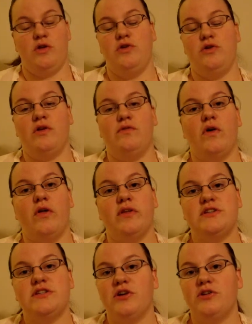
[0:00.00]
You can
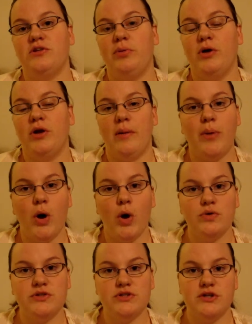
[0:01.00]
volunteer to put up
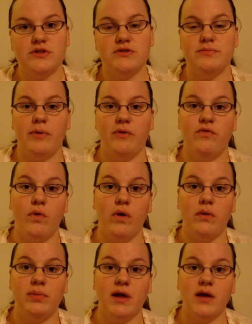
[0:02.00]
posters
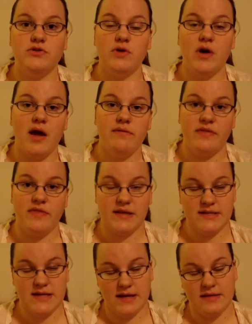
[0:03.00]
before a blood drive and
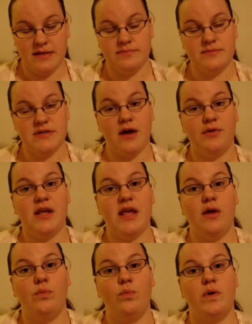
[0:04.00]
then take them down
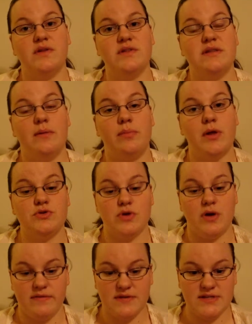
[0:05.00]
again once the blood
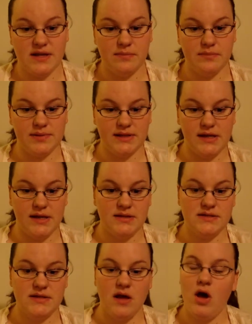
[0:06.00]
drive is
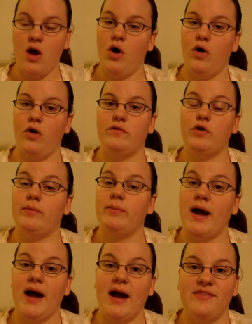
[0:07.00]
complete. Or if you're a
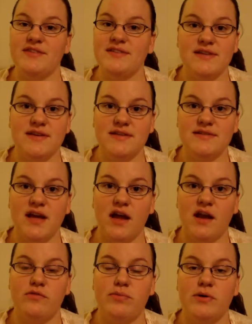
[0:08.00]
behind the scenes
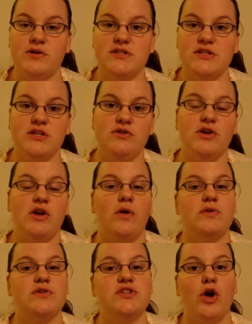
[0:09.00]
kind of person, you can
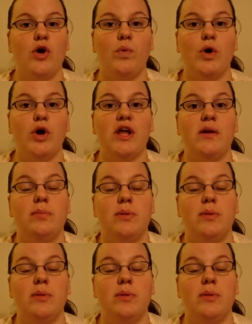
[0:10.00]
always go work in